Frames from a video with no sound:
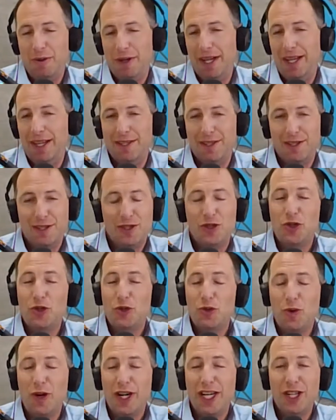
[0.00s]
It's
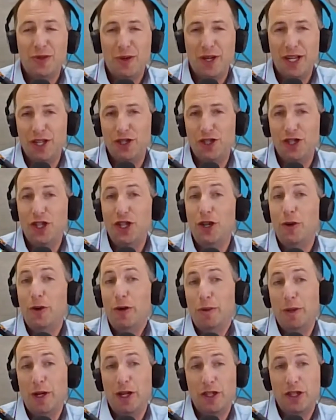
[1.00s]
2022
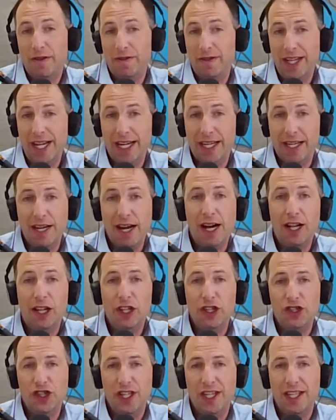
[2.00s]
and we also have
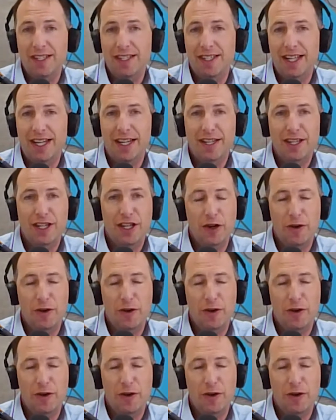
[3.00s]
technologies and,